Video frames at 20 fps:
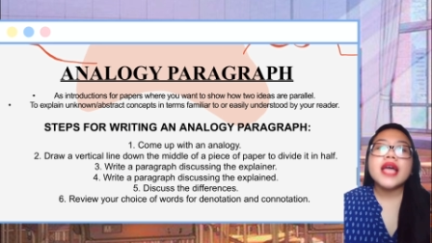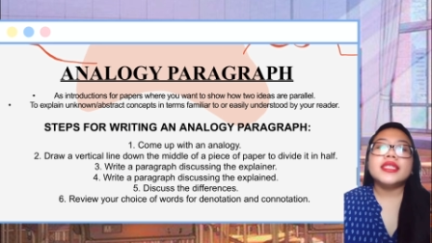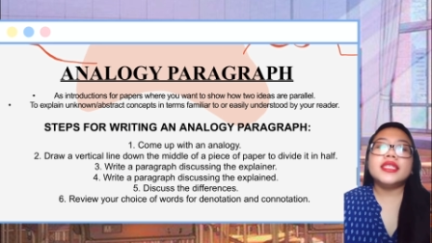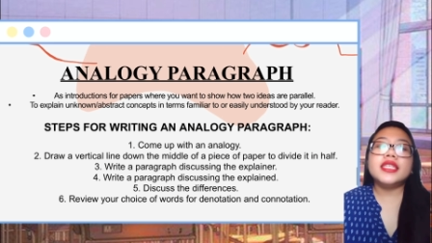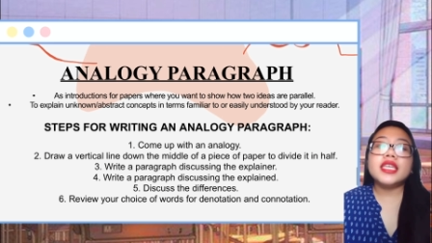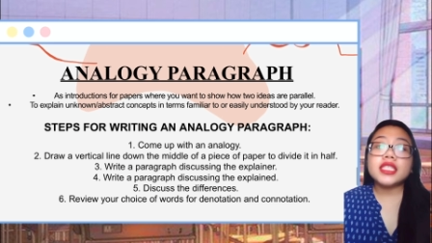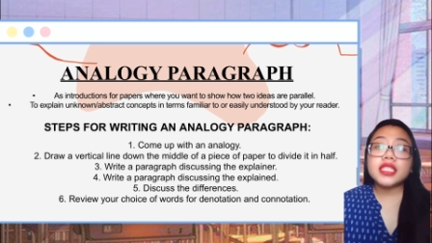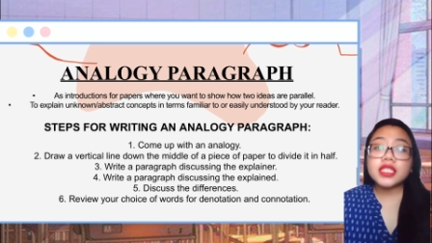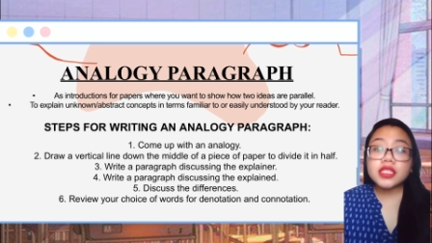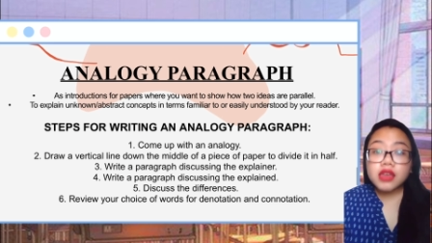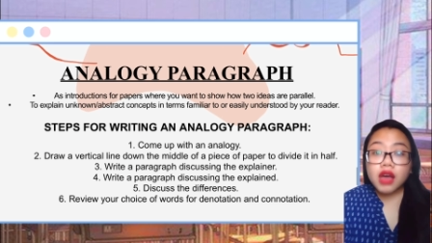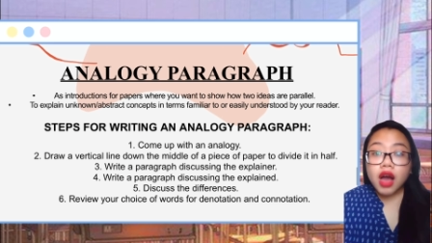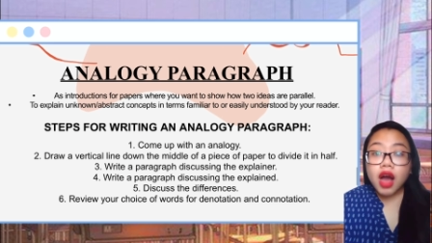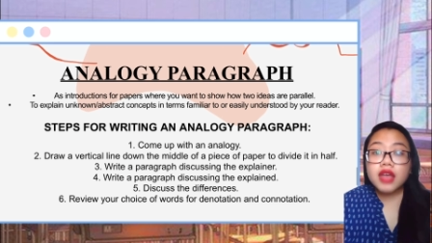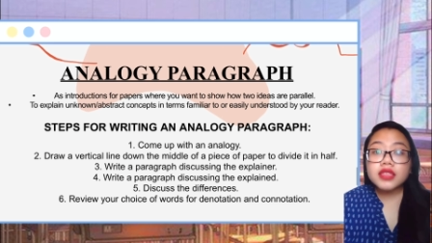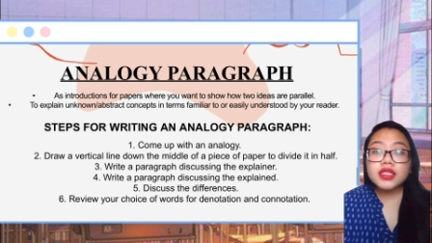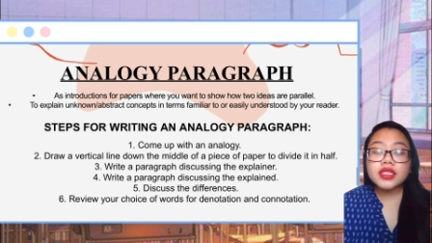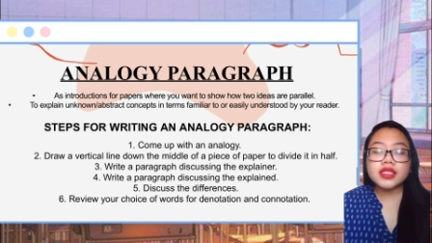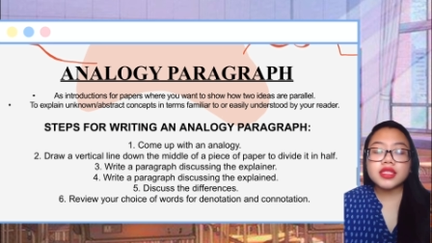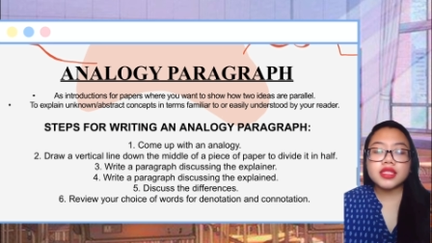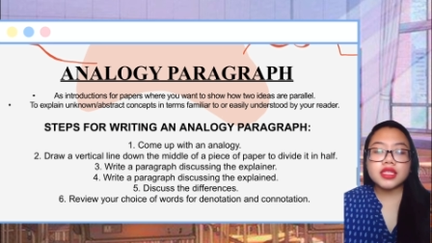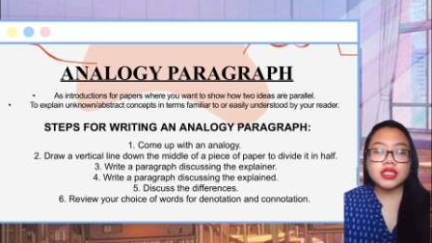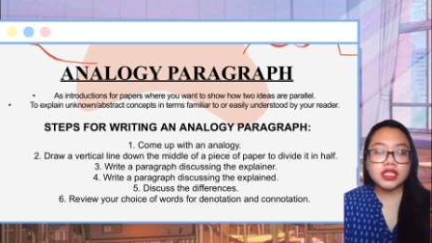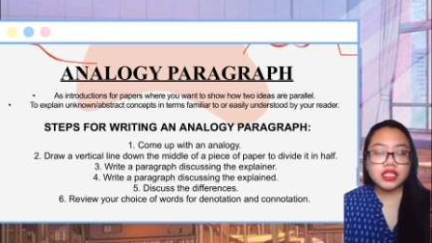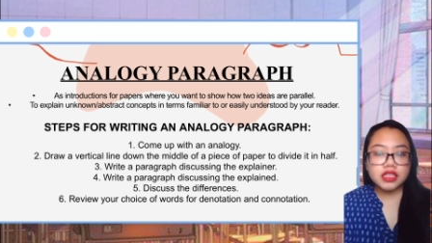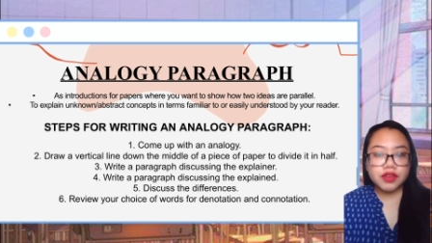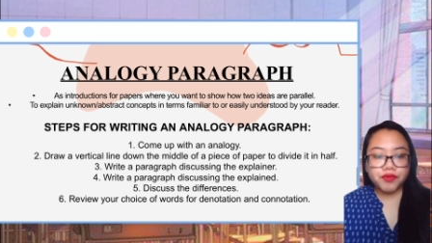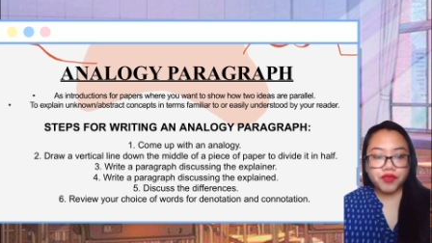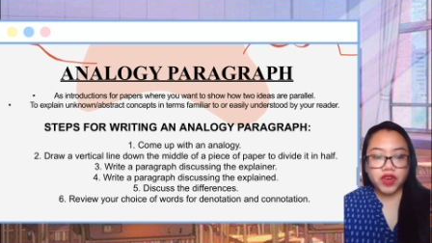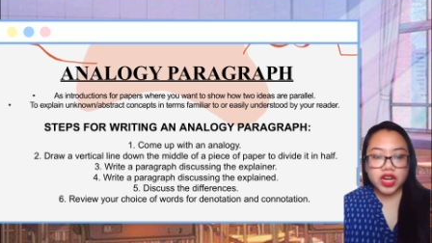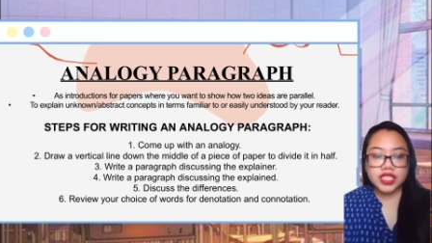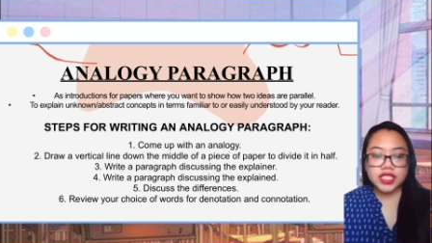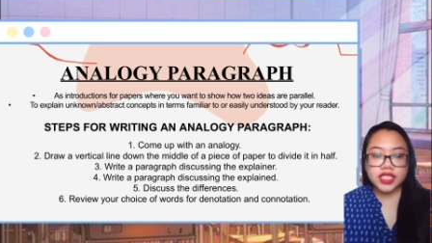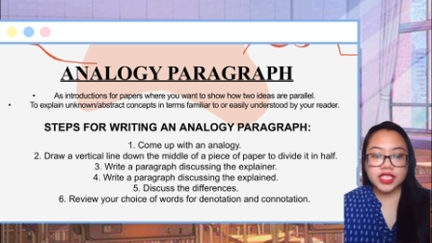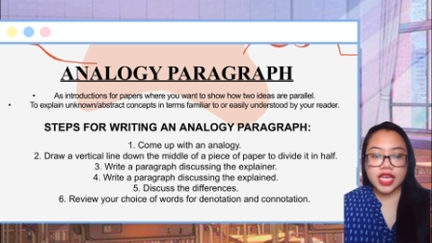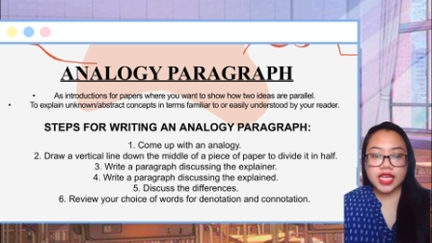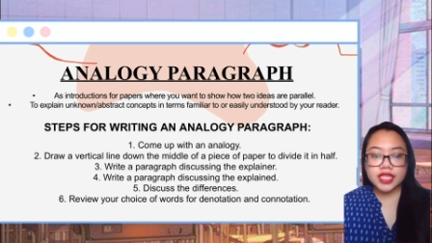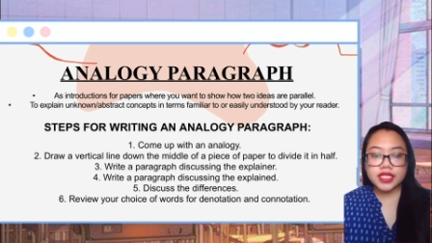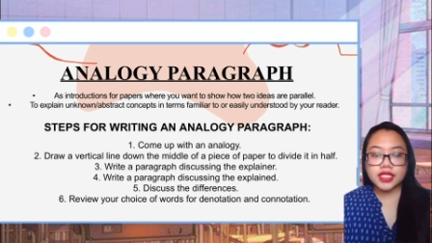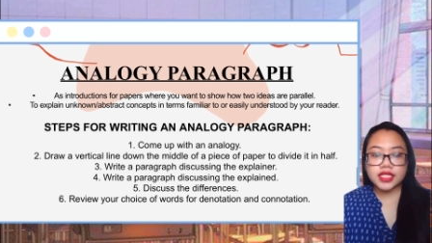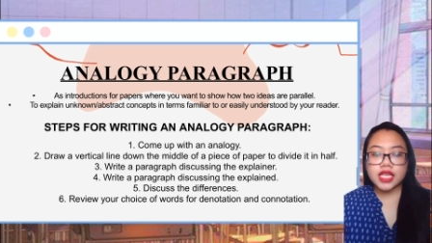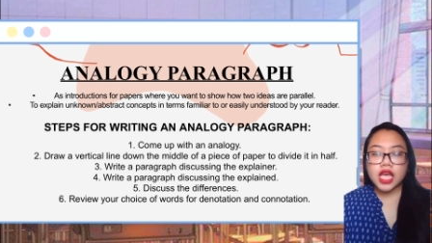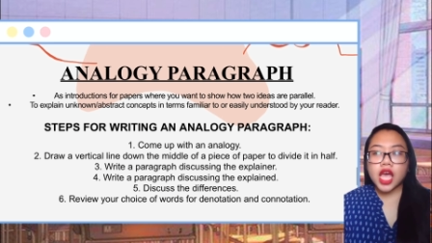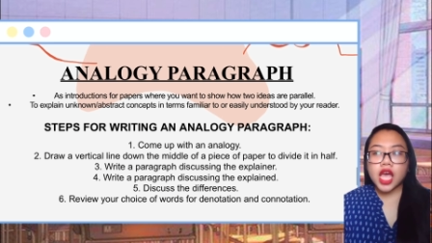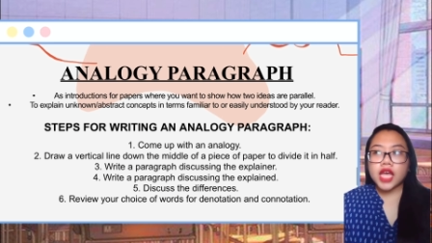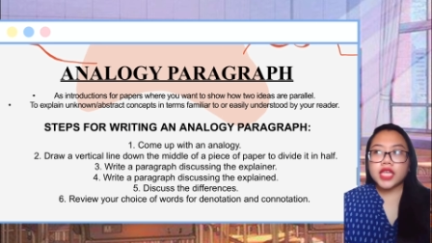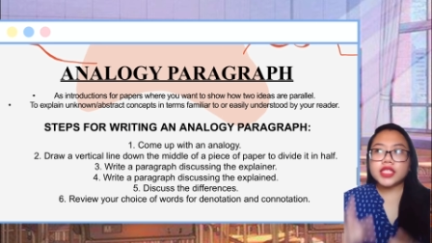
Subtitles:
discuss the differences.